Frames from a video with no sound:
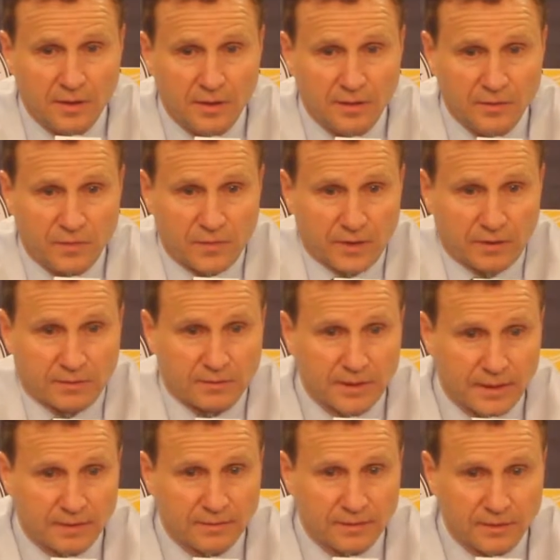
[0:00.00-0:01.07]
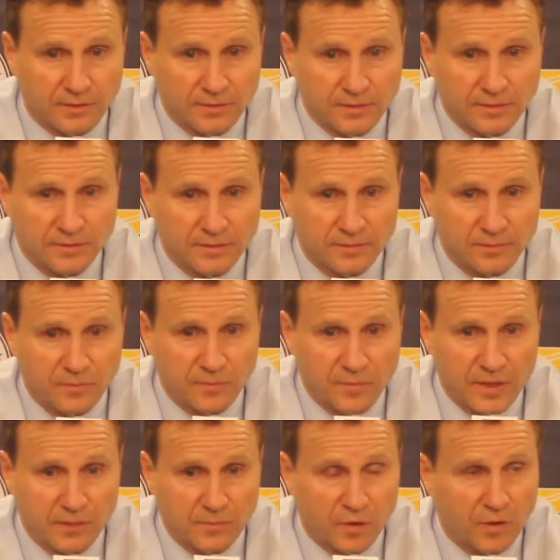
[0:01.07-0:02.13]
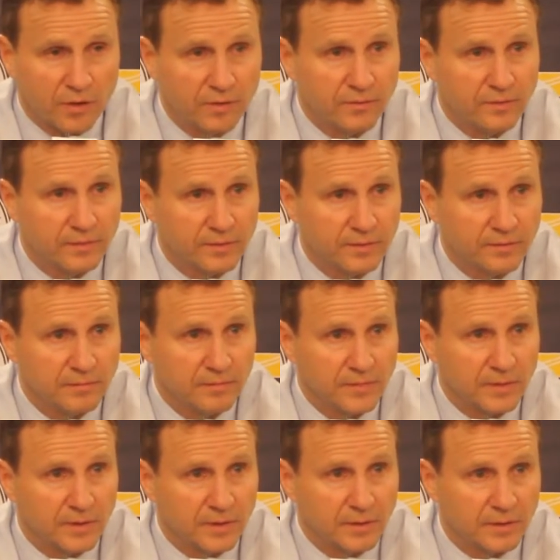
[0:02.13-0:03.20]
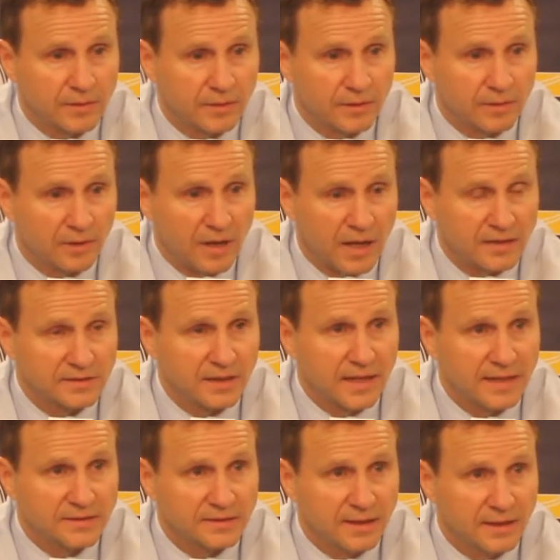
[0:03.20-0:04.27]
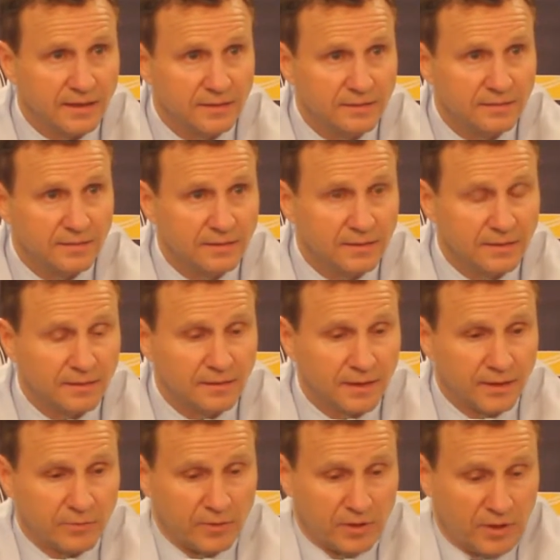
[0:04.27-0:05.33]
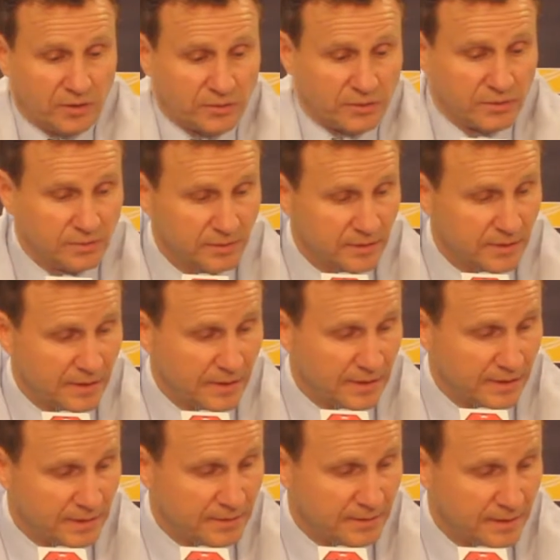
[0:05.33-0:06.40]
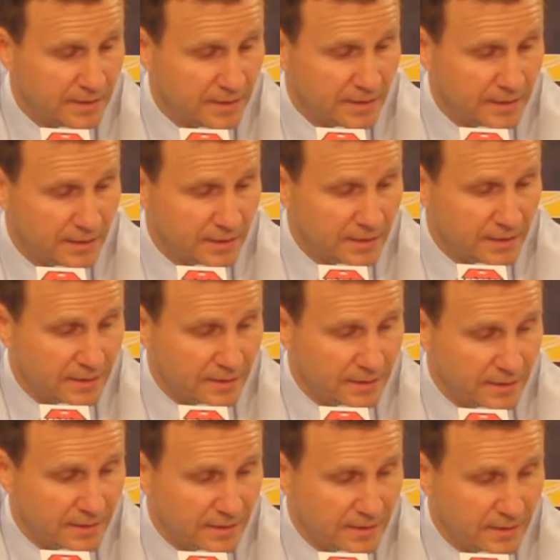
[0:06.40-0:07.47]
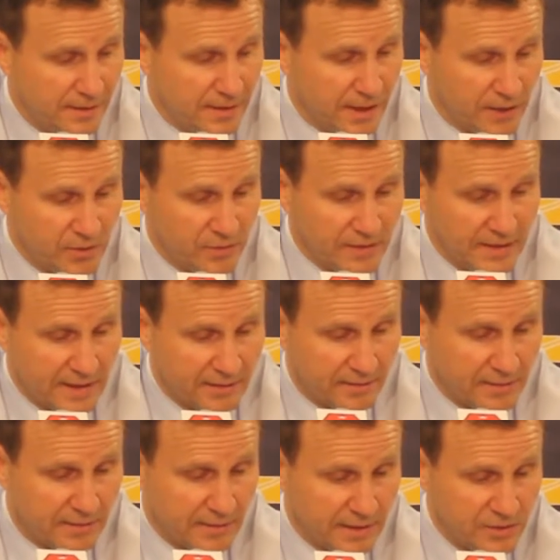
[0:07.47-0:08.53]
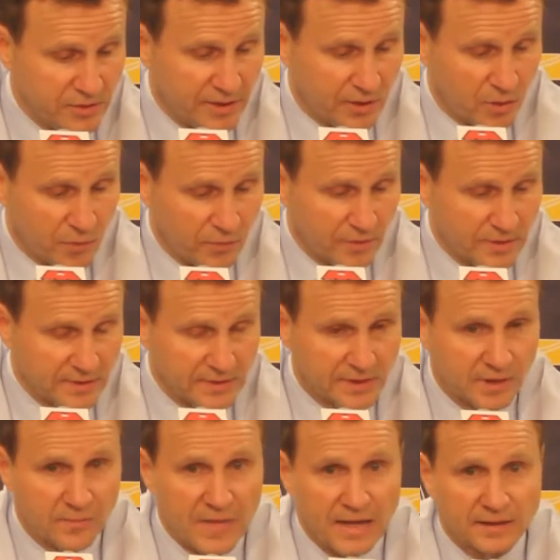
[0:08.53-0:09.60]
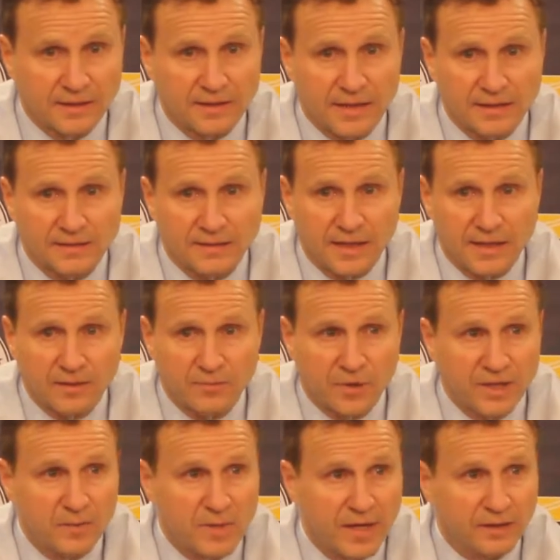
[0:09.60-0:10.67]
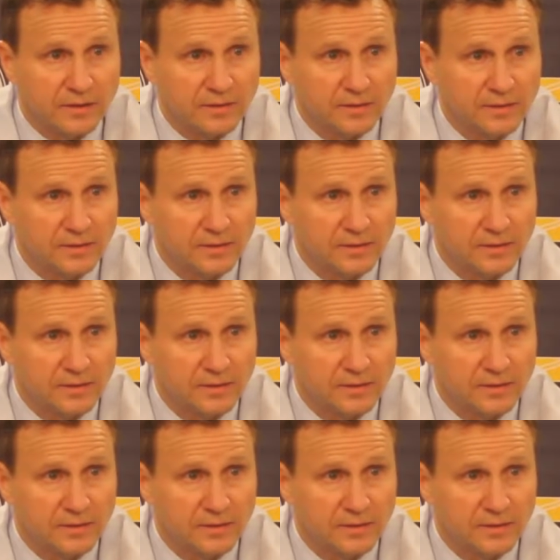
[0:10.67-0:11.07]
He felt that, you know, he's a big part of our loss last night, like we all do. And how you get over it is come back the next night and play better.